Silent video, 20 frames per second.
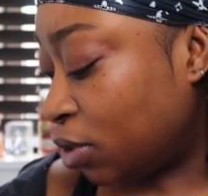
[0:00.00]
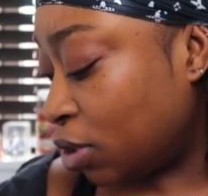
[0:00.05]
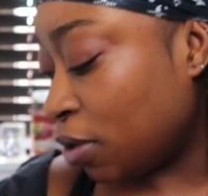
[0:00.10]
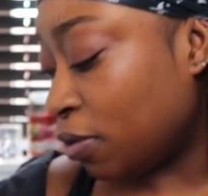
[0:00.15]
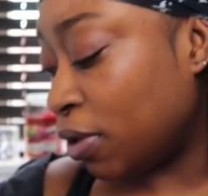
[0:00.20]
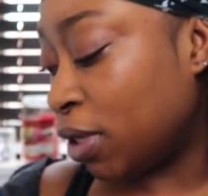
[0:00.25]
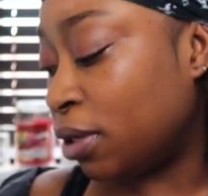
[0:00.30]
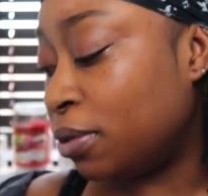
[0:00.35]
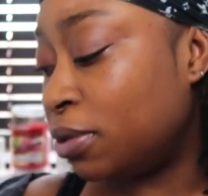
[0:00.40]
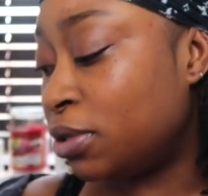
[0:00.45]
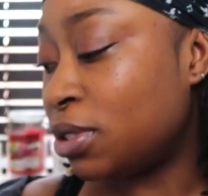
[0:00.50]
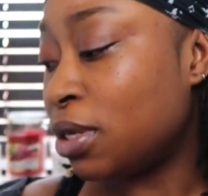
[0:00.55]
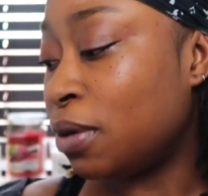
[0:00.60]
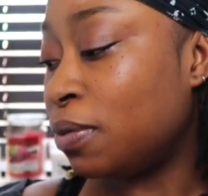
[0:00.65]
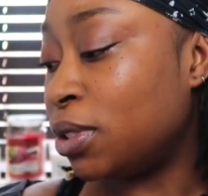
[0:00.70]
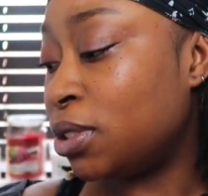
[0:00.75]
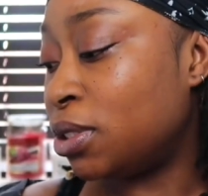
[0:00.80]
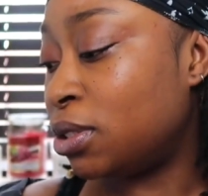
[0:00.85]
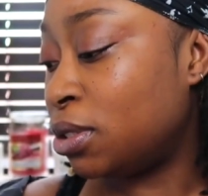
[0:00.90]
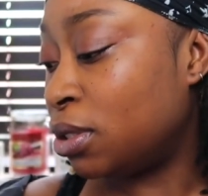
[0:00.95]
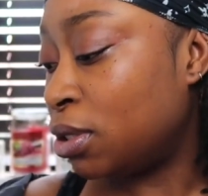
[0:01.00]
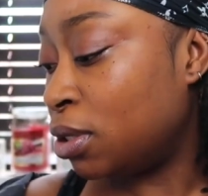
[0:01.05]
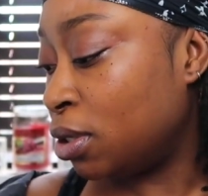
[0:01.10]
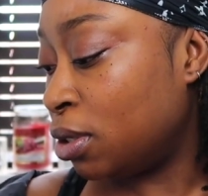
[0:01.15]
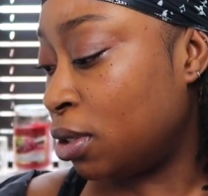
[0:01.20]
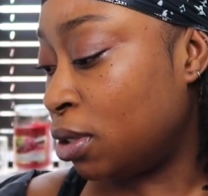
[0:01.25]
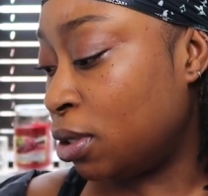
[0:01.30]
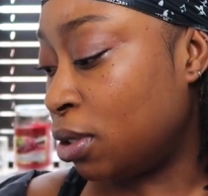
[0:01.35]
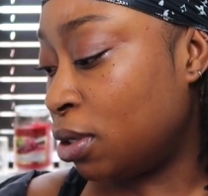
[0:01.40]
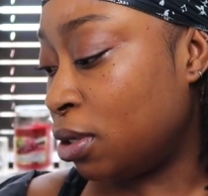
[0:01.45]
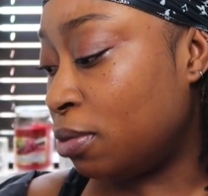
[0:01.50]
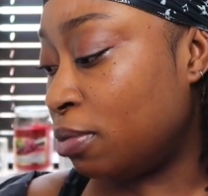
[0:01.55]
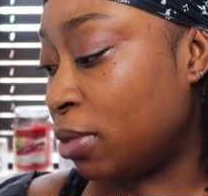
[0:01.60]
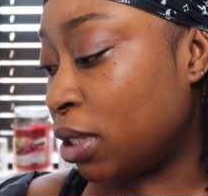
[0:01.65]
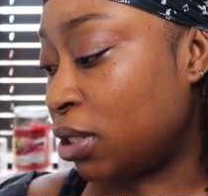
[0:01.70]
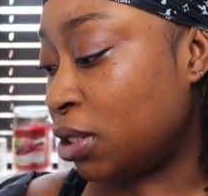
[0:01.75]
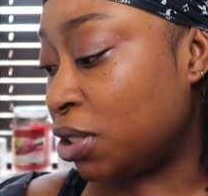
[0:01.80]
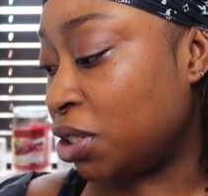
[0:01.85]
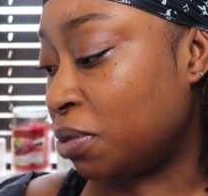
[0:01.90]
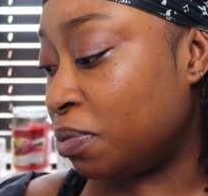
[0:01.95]
Sorry, someone's
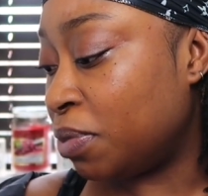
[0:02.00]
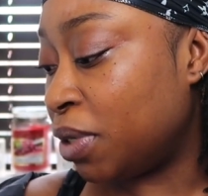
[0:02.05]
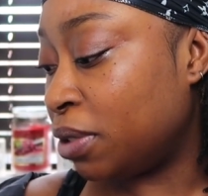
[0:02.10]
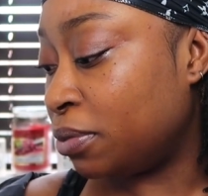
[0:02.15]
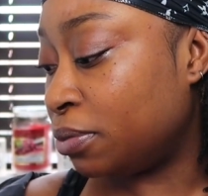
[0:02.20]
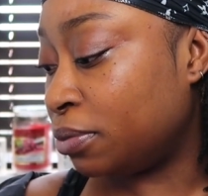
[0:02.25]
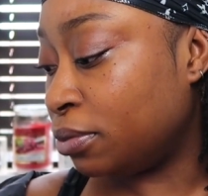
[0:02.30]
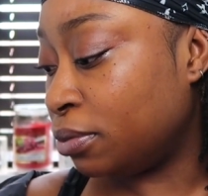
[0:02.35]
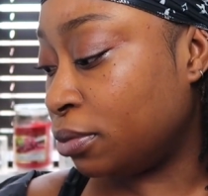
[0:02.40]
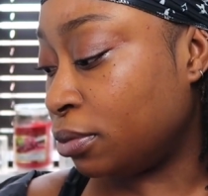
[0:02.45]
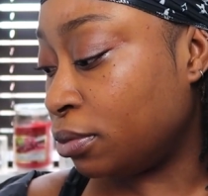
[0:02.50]
messaging me.